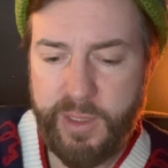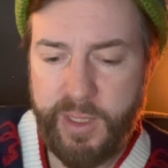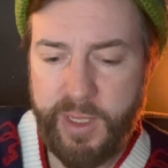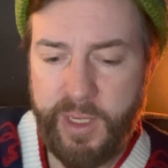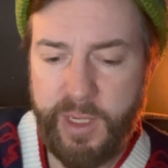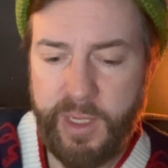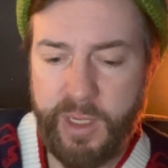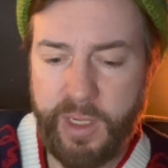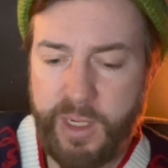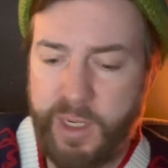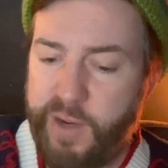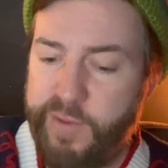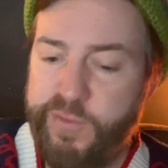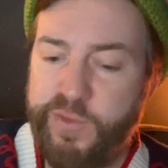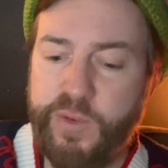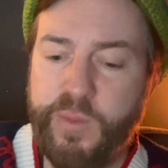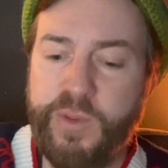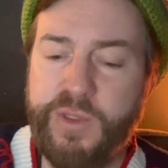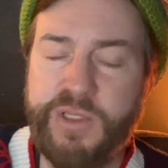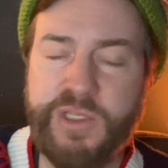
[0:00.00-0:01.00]
and a
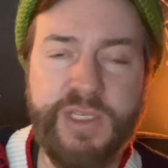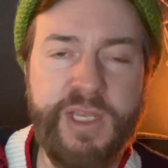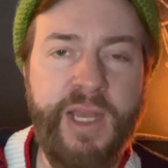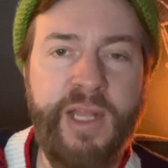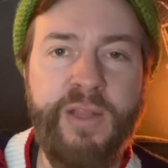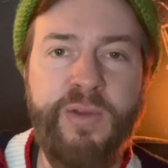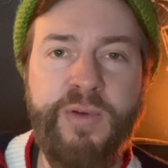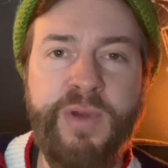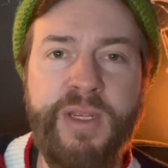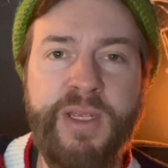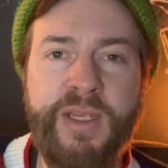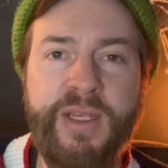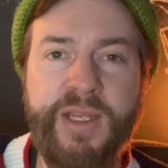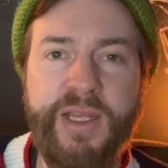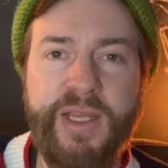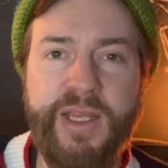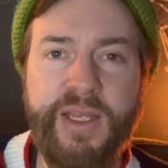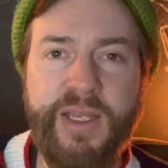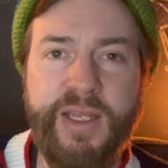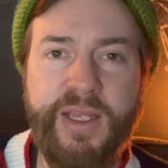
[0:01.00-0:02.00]
comfortable salary
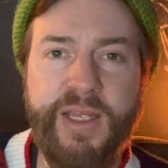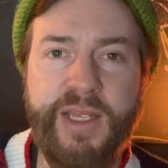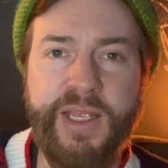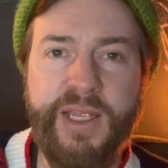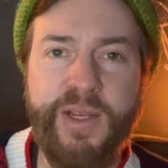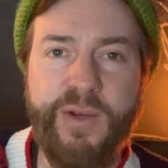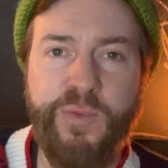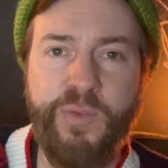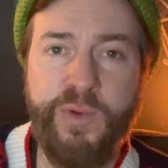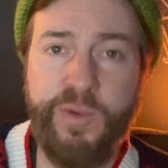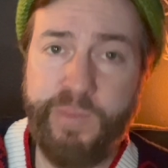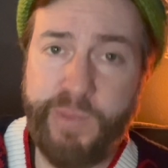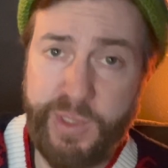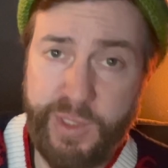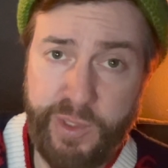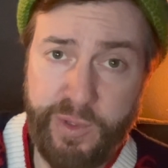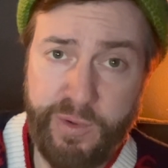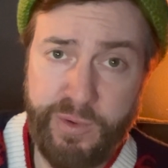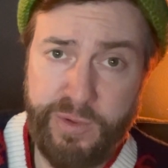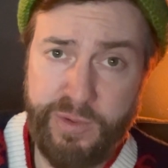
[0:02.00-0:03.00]
will be
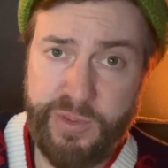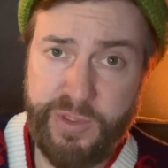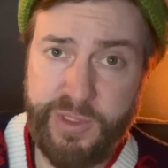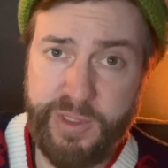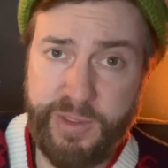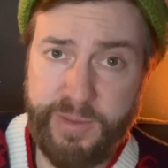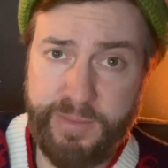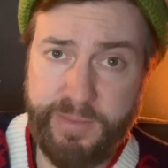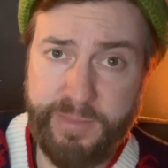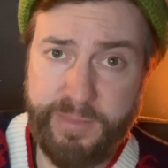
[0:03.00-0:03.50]
yours.